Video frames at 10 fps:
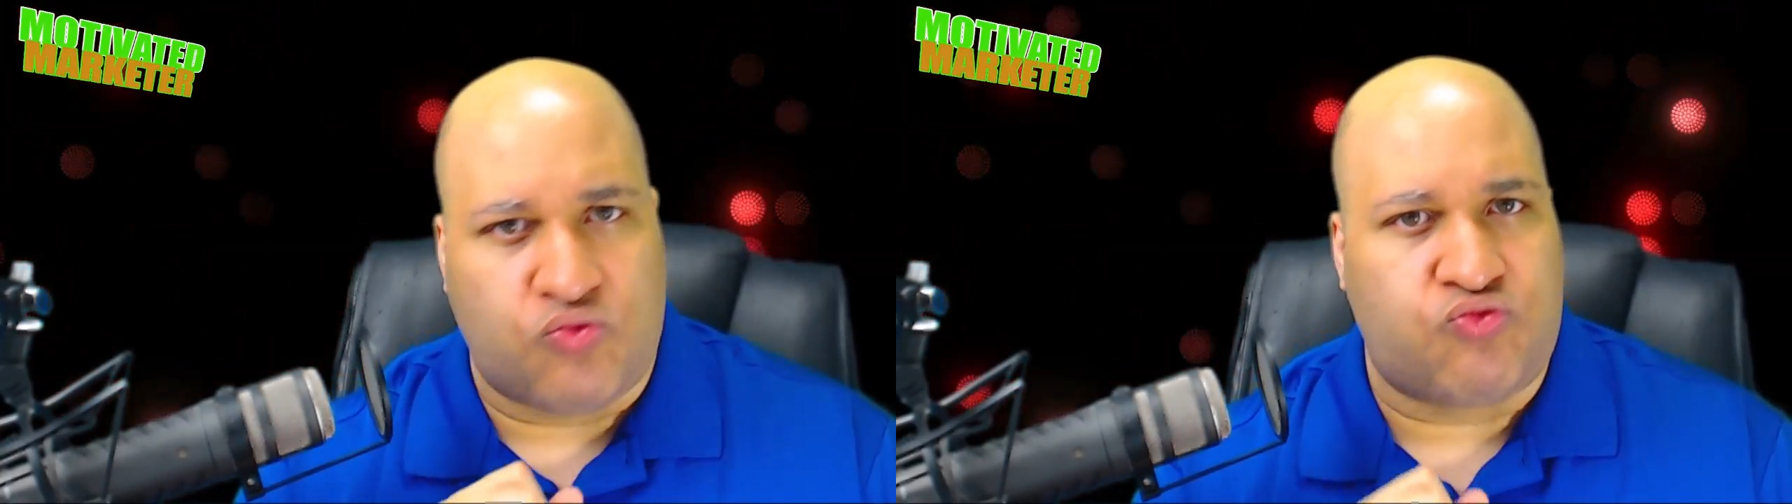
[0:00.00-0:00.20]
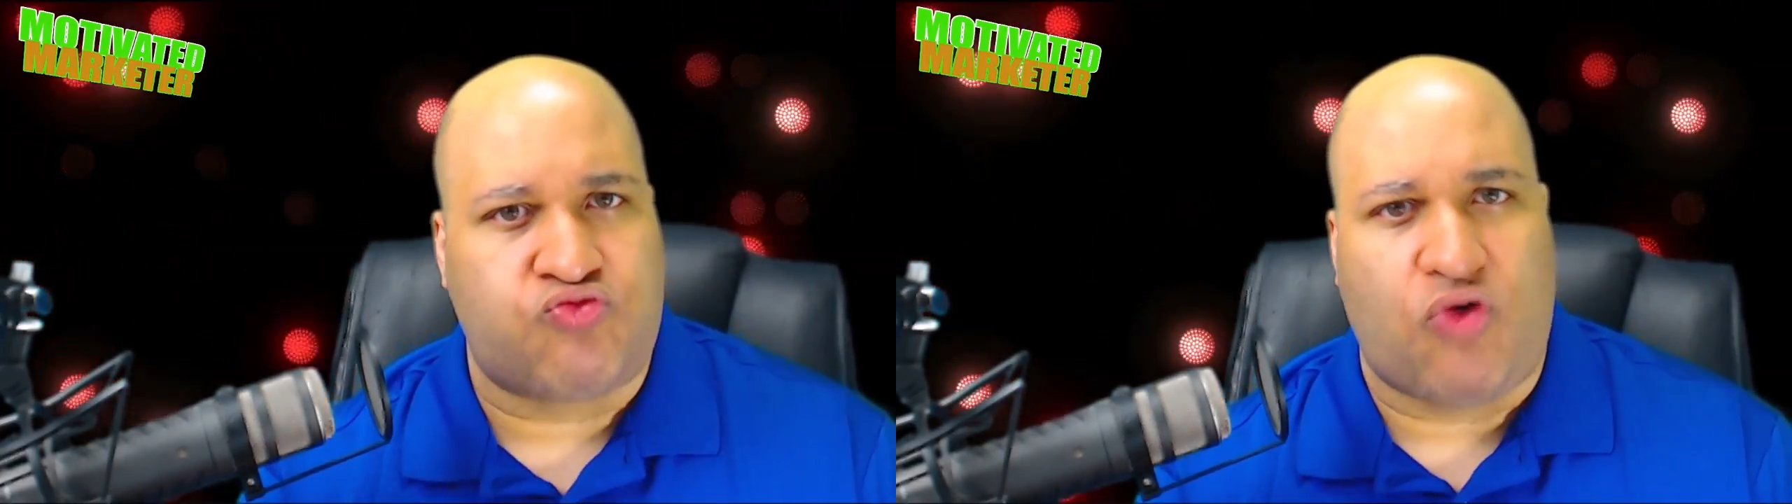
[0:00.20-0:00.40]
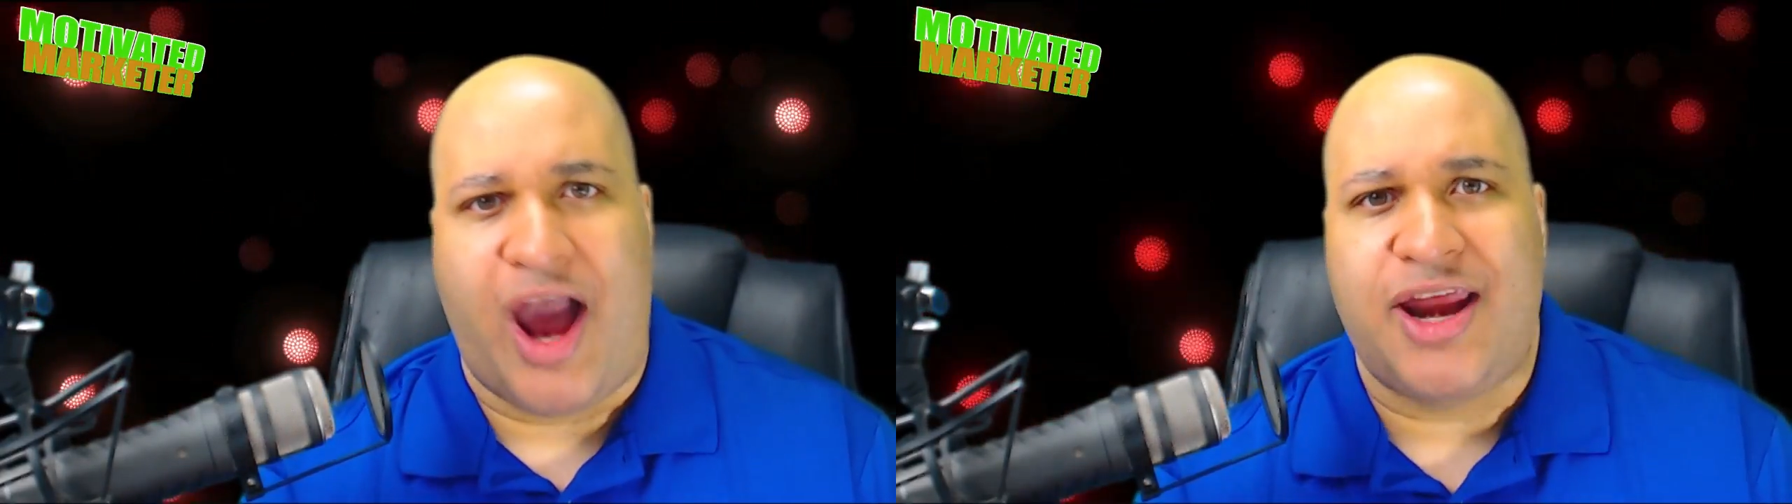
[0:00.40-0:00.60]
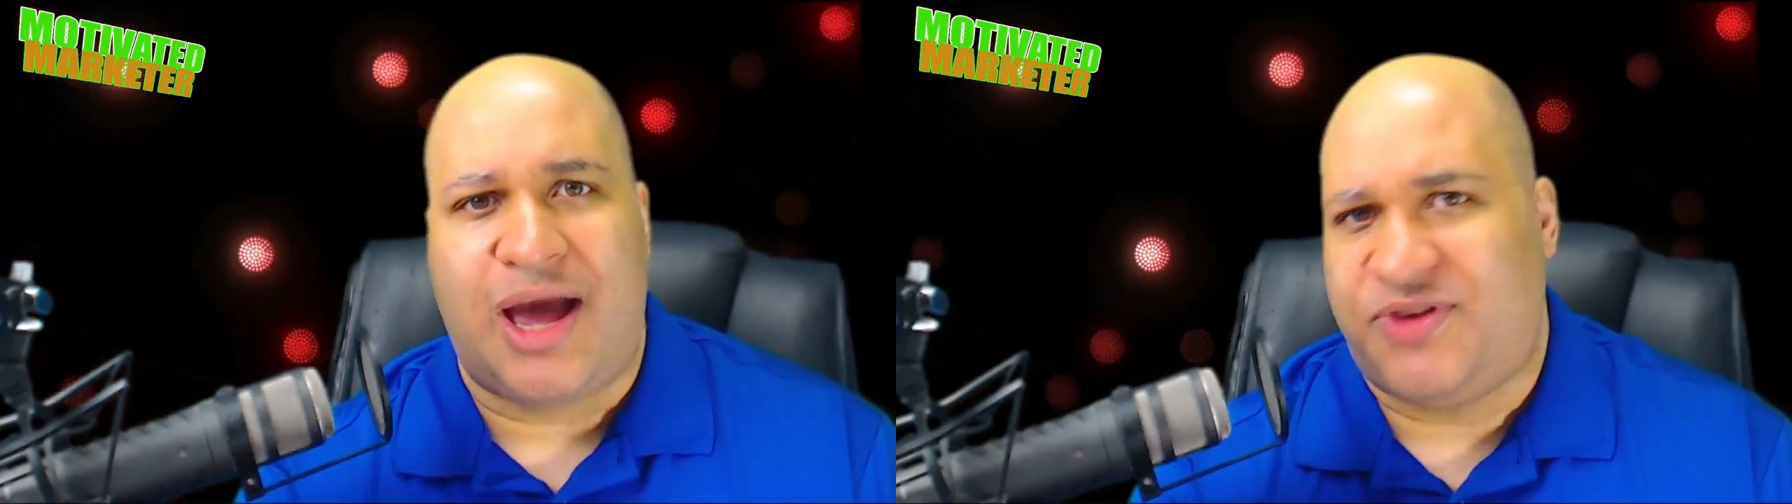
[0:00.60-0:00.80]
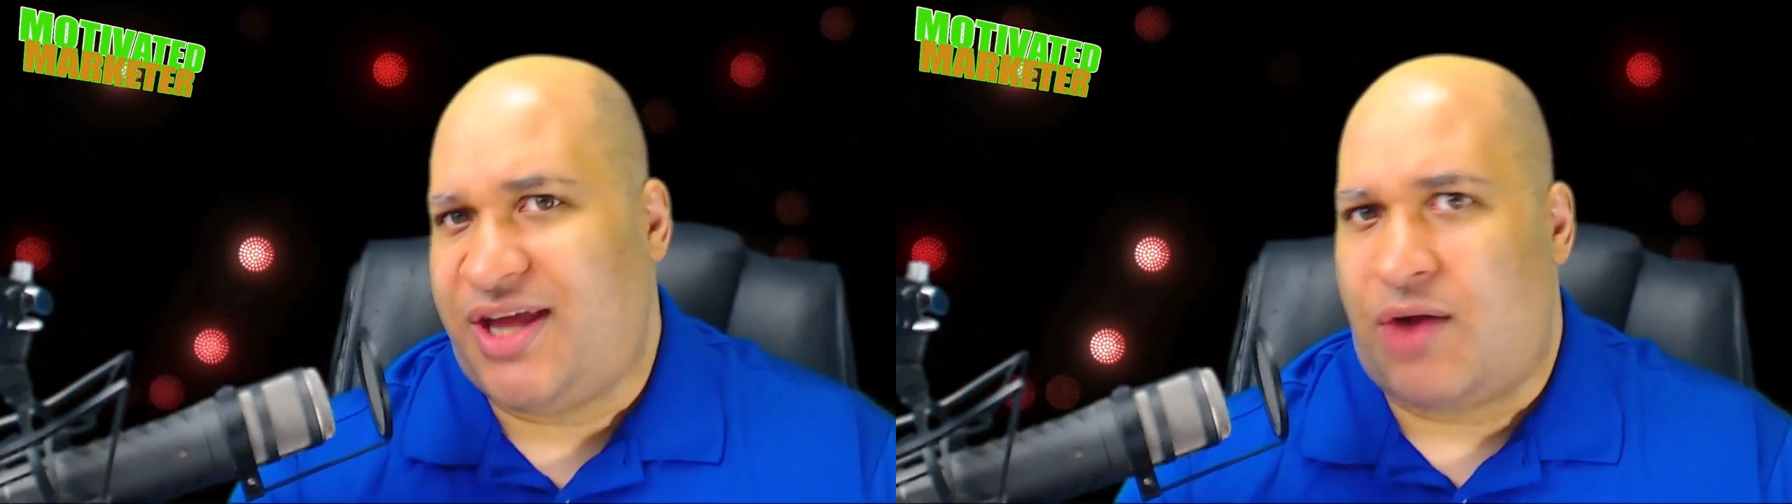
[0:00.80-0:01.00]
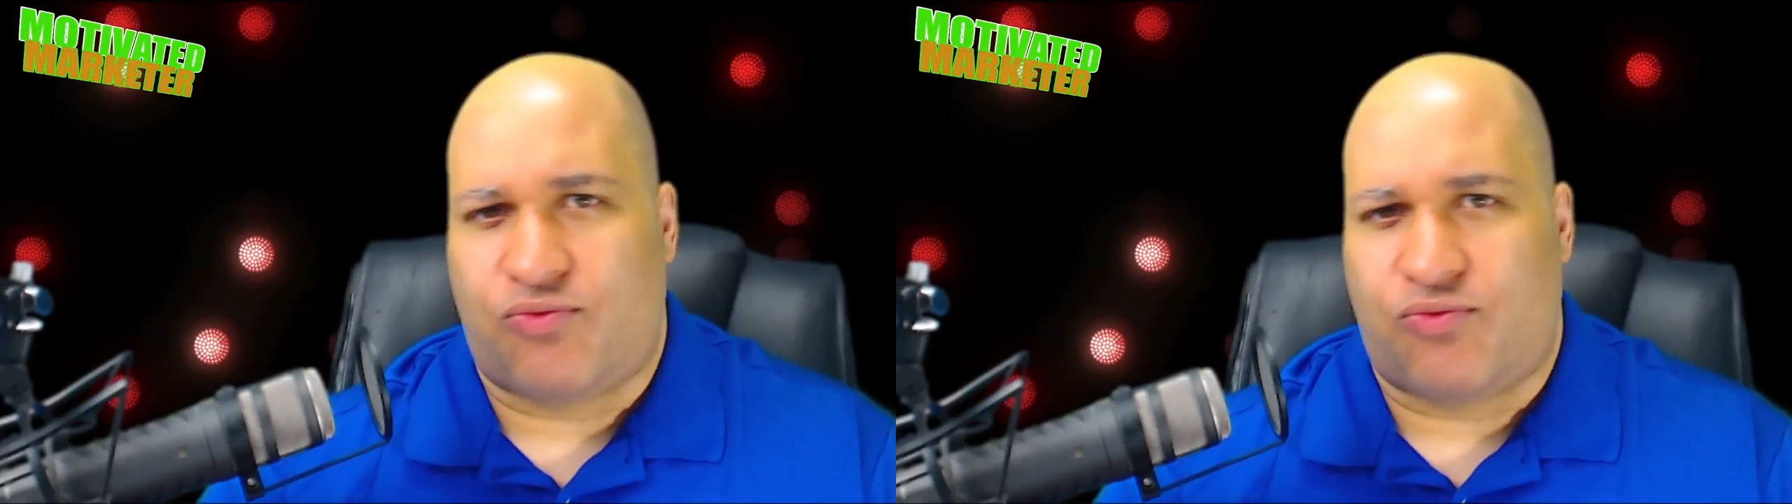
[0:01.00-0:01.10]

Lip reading: right up to that